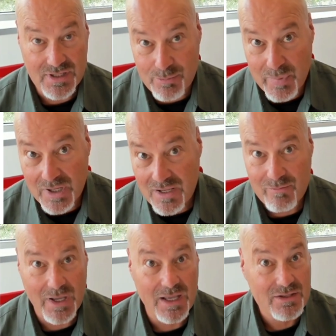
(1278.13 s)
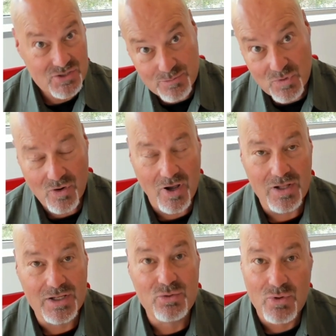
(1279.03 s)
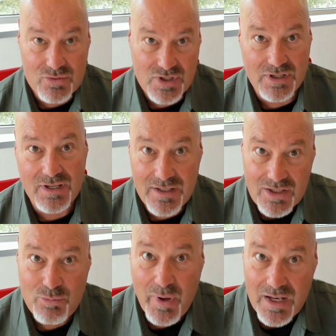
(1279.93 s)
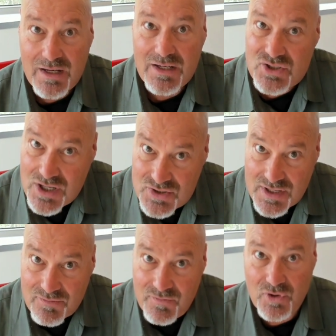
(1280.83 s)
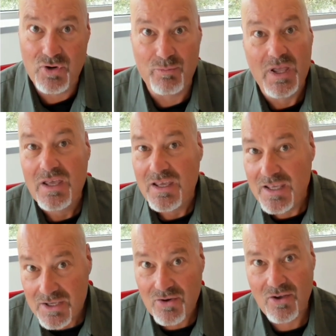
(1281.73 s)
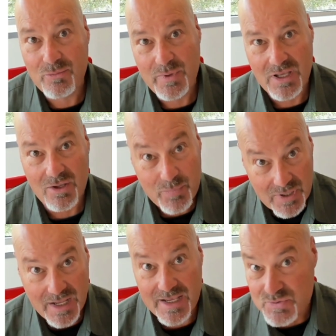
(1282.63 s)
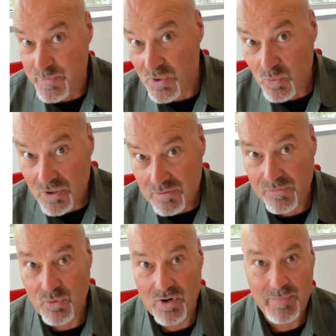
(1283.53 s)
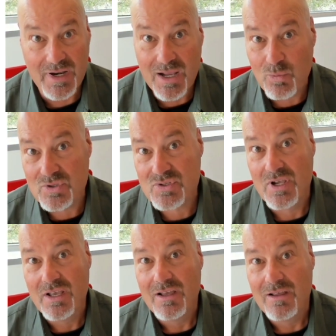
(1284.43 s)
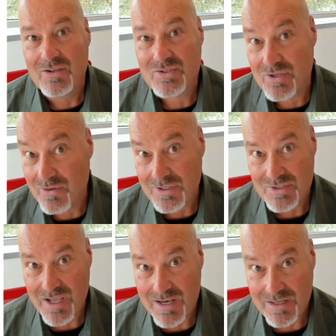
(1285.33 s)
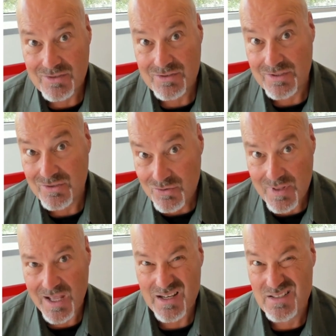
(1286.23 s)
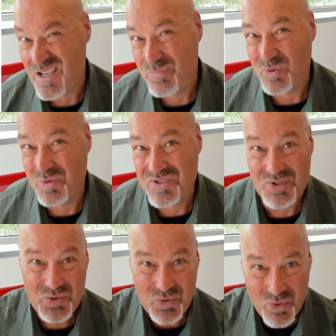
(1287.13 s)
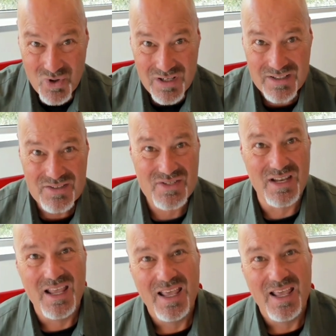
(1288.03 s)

And a buddy of mine, Jim Crawley, who owns an independent adjusting firm, he called me up and he asked me to work for him. And I was so excited to do that, except it was New Orleans.